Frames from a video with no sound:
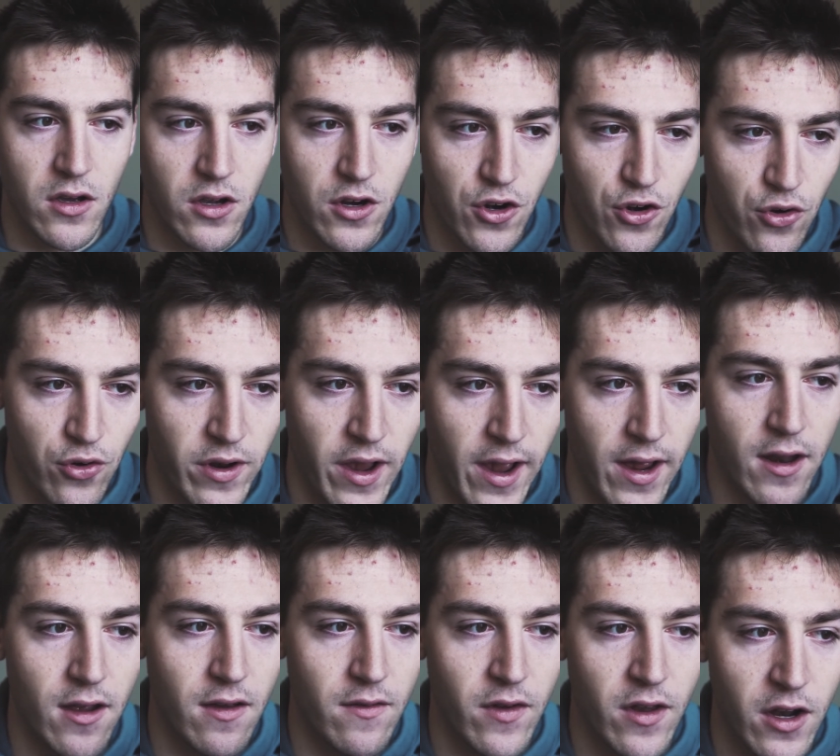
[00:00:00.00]

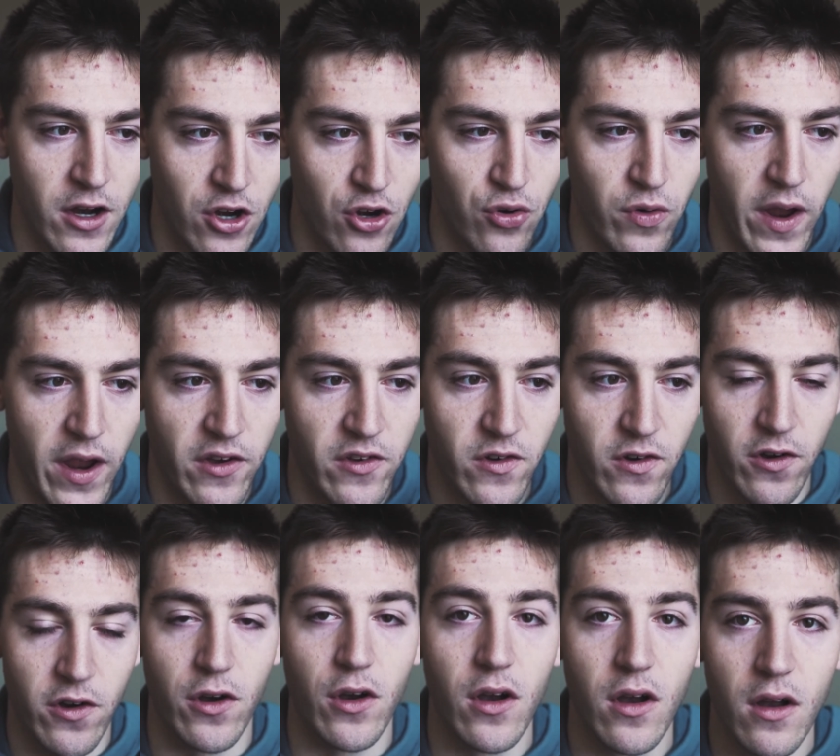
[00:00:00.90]
creative and a
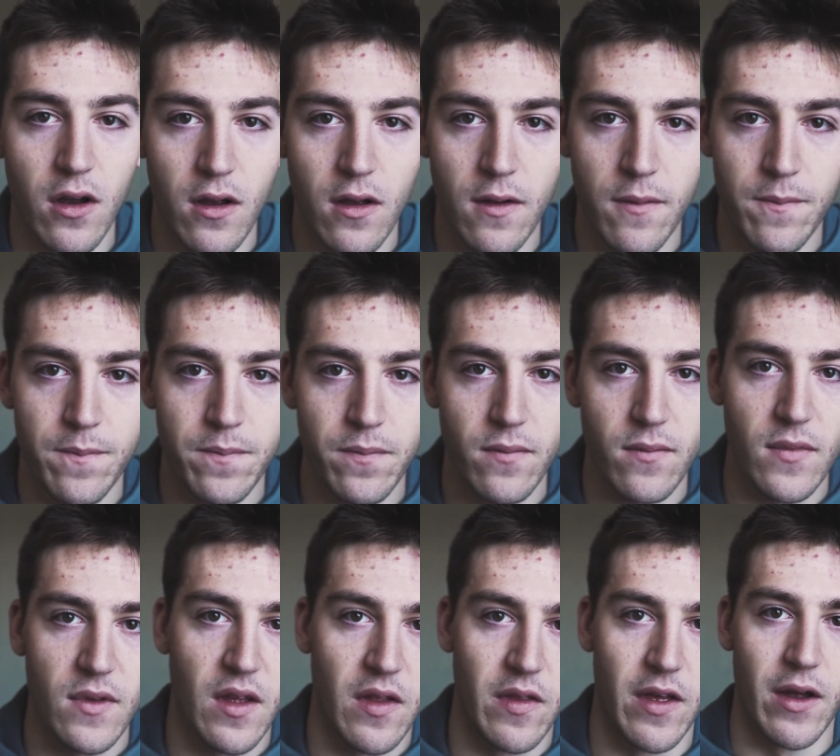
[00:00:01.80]
creator,
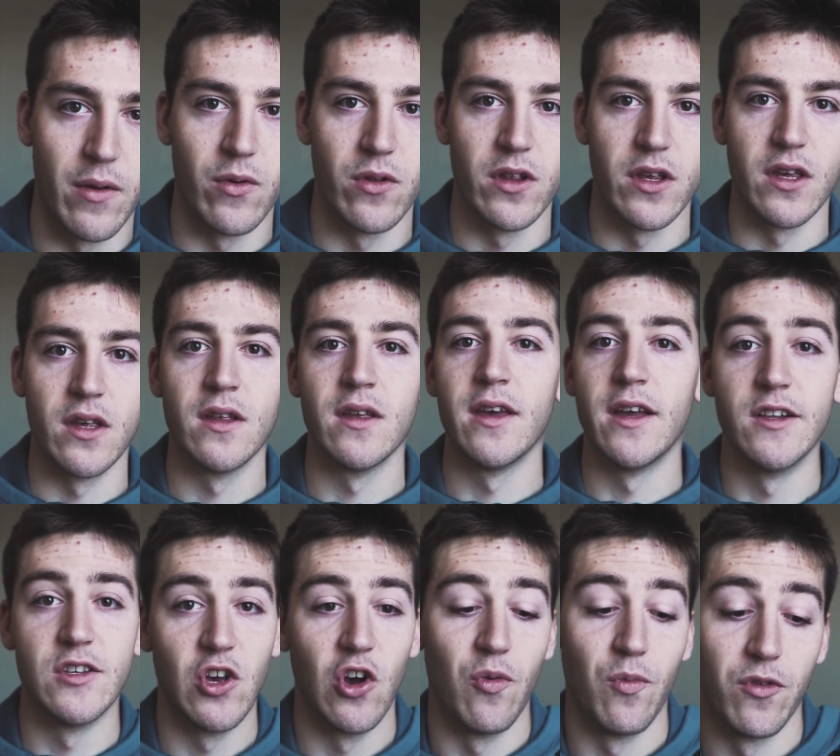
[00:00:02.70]
that really
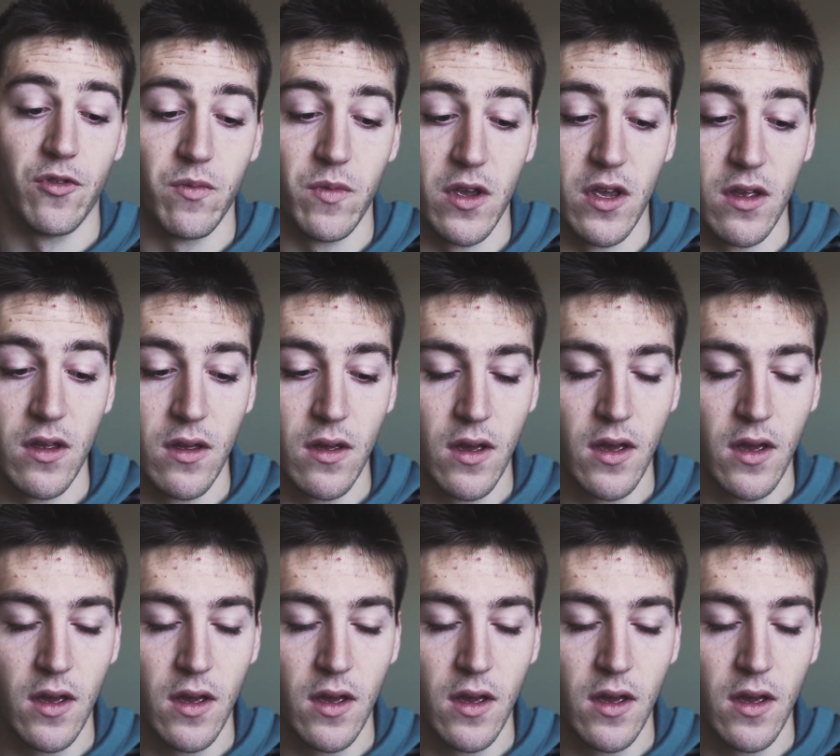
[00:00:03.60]
hits home with me.